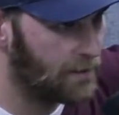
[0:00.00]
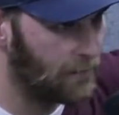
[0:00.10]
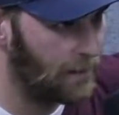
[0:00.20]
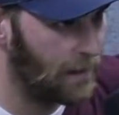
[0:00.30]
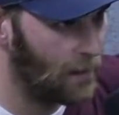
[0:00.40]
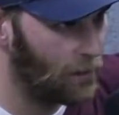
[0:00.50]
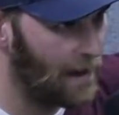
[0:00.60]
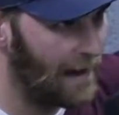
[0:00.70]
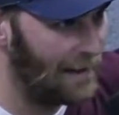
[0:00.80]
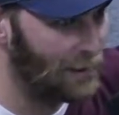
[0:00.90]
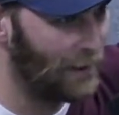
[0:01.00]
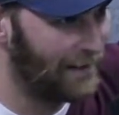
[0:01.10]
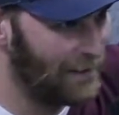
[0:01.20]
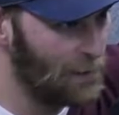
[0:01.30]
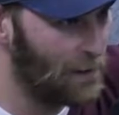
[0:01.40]
something that can
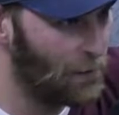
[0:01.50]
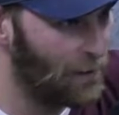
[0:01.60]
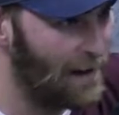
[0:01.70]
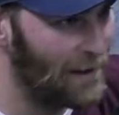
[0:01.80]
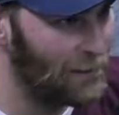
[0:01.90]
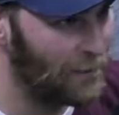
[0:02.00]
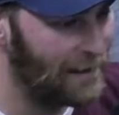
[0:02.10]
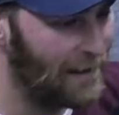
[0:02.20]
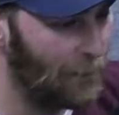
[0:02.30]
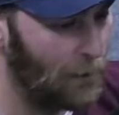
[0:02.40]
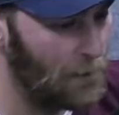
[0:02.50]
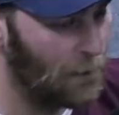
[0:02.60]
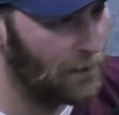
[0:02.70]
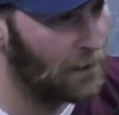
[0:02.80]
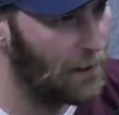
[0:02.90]
gradually get where you
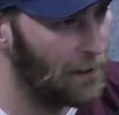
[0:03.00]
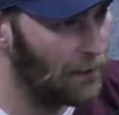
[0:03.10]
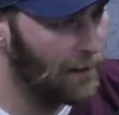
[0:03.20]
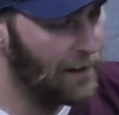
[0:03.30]
want to go.